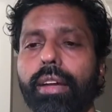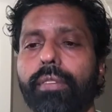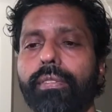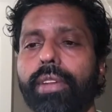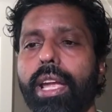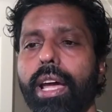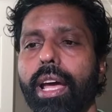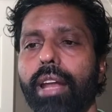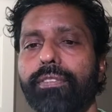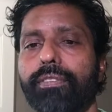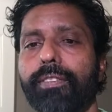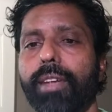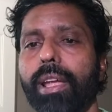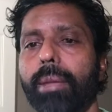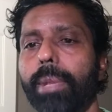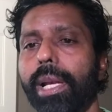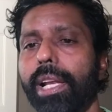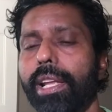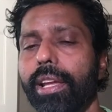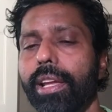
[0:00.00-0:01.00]
We are
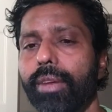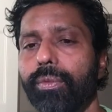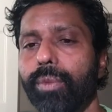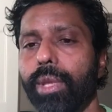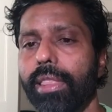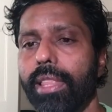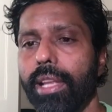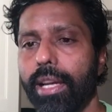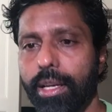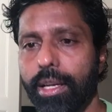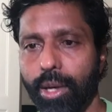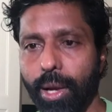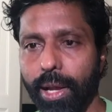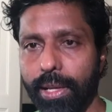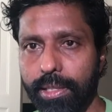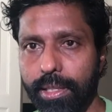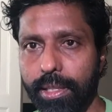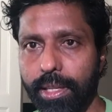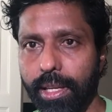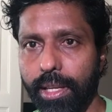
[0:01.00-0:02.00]
familiar with
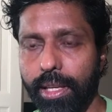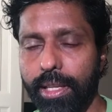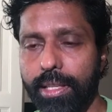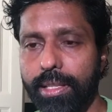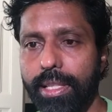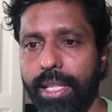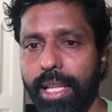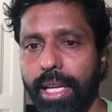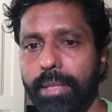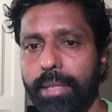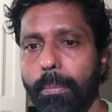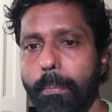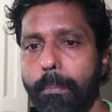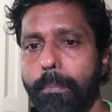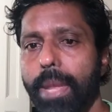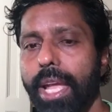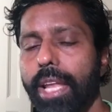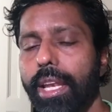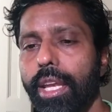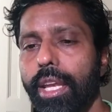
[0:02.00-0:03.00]
atrocities that
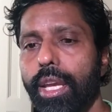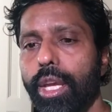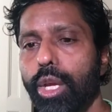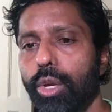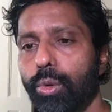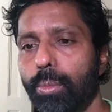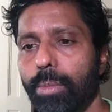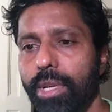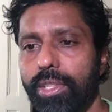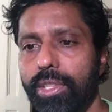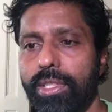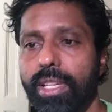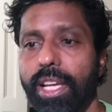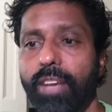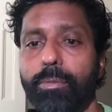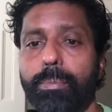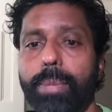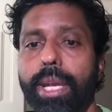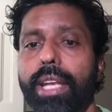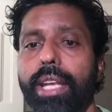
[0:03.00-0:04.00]
many humans
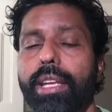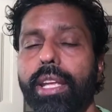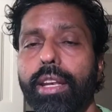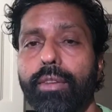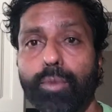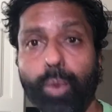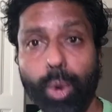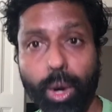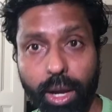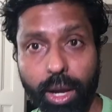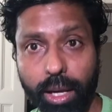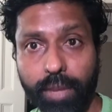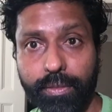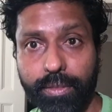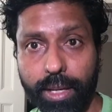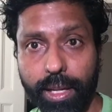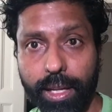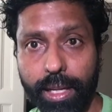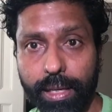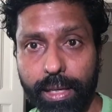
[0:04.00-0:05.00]
have been
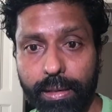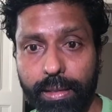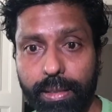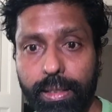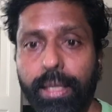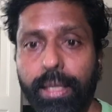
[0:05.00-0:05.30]
involved in